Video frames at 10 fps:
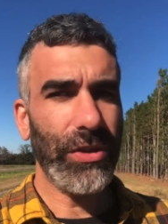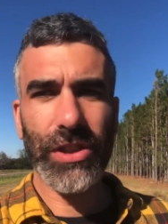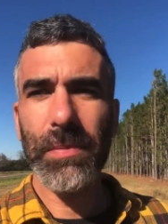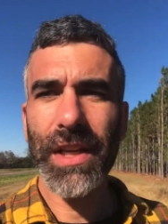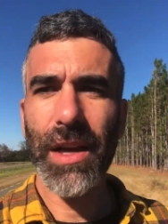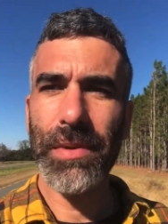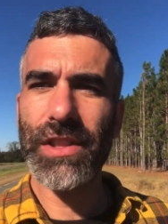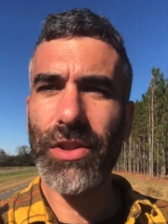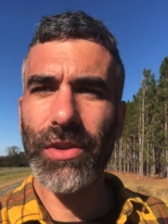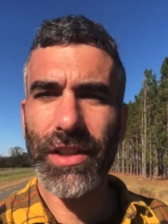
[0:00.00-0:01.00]
something I've been
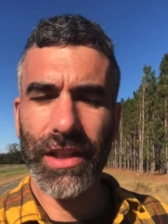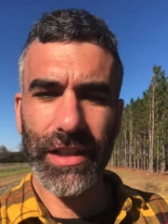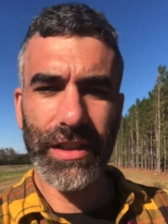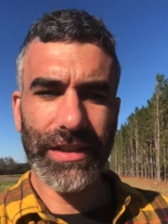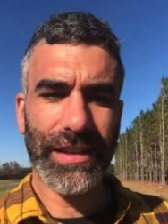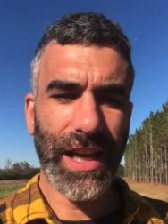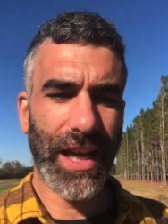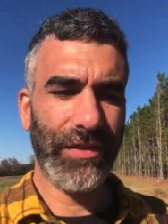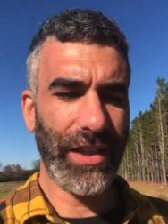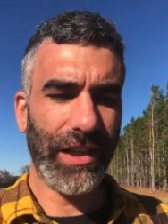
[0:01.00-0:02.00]
doing lately is
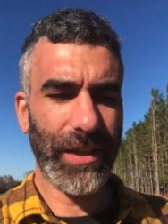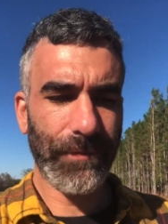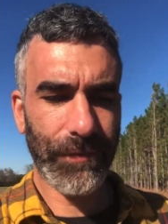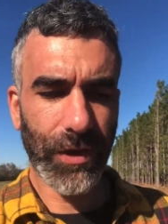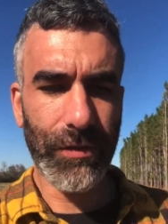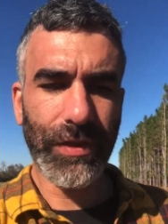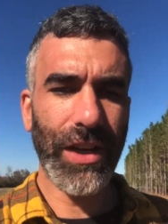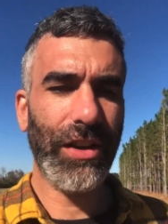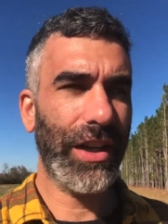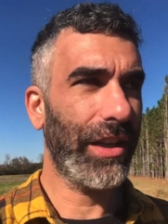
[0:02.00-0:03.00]
having
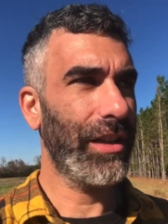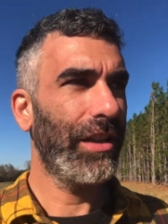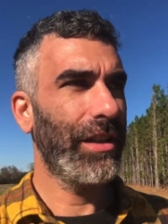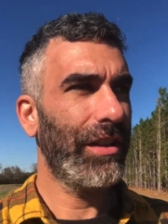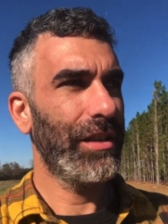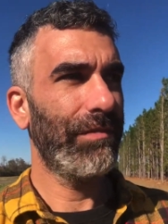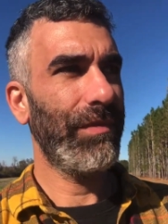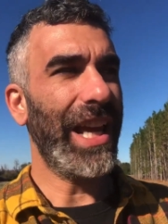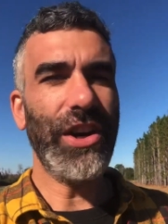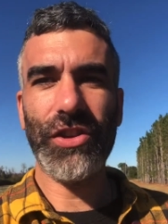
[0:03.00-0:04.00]
very
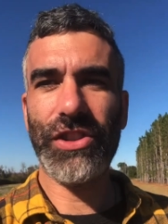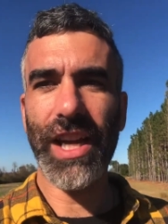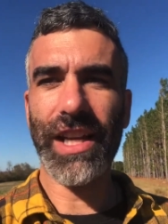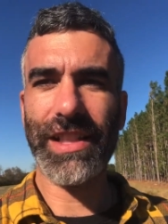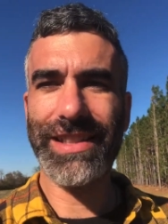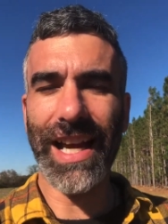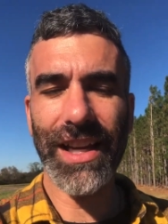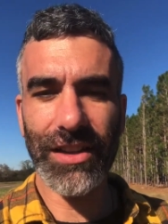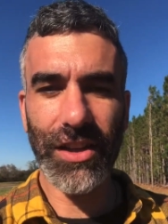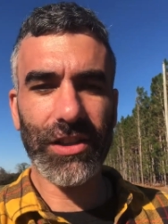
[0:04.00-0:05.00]
energetic
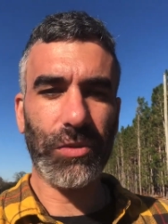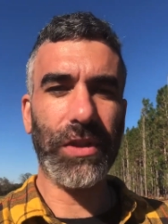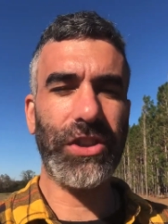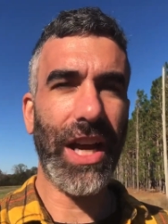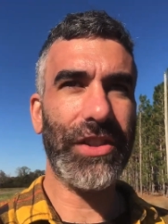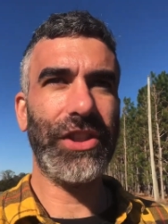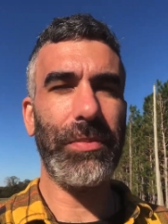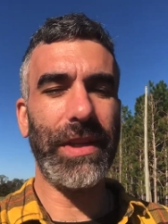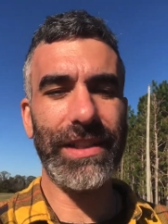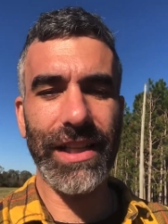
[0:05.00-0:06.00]
dialogues with
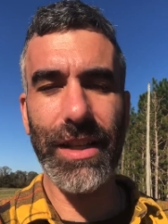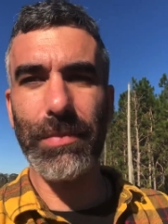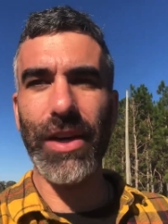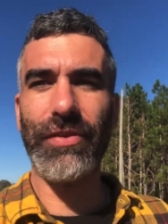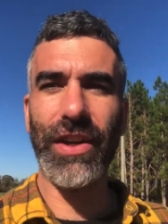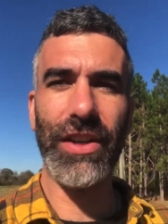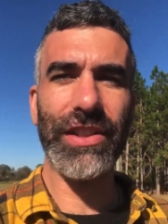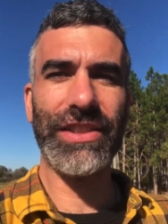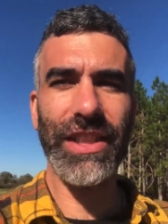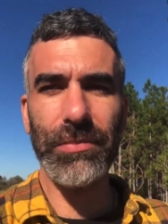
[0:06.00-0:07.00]
ChatGPT about
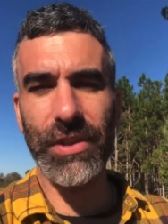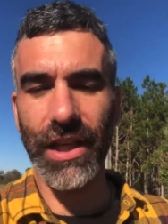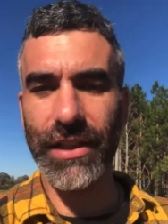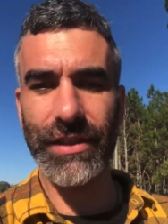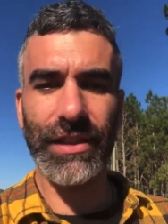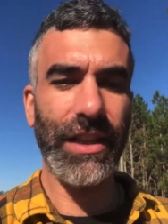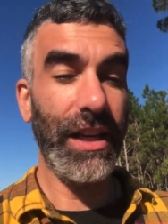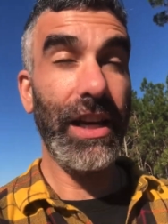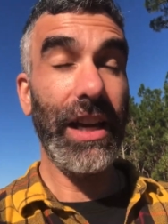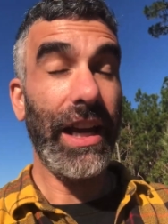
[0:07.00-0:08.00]
various subjects.
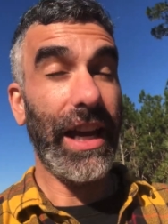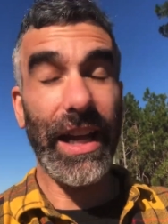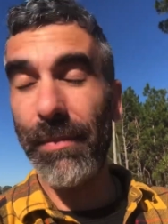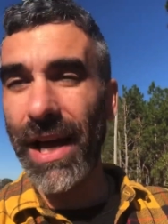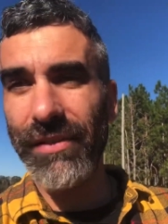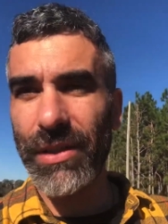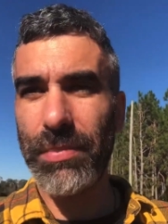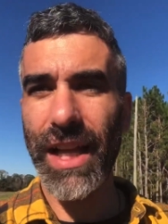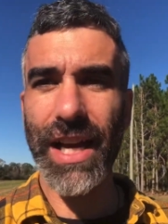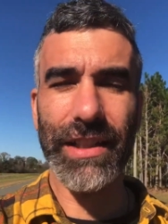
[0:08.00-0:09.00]
And I'm having a
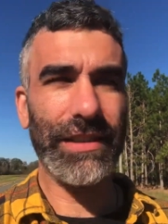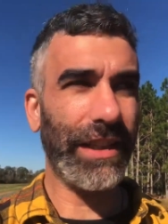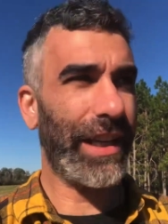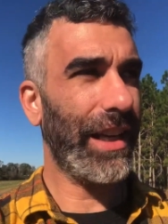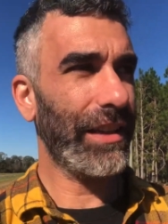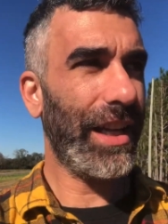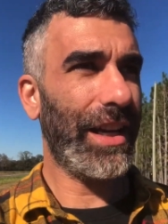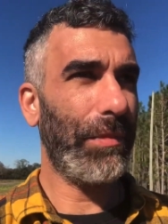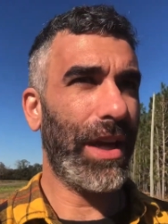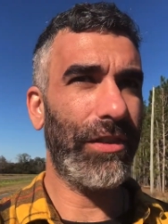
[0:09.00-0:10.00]
blast, I can't lie,
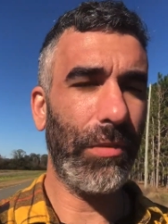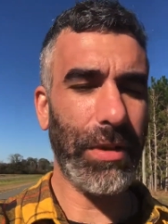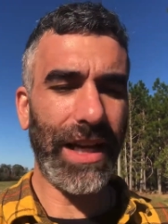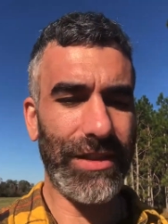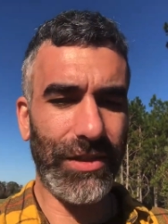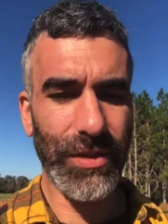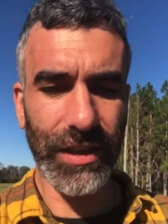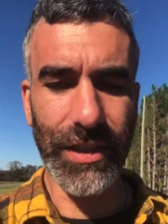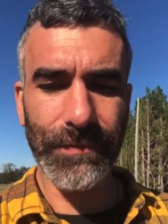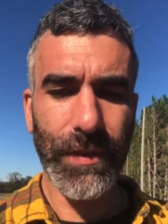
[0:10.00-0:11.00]
I'm having a blast doing it.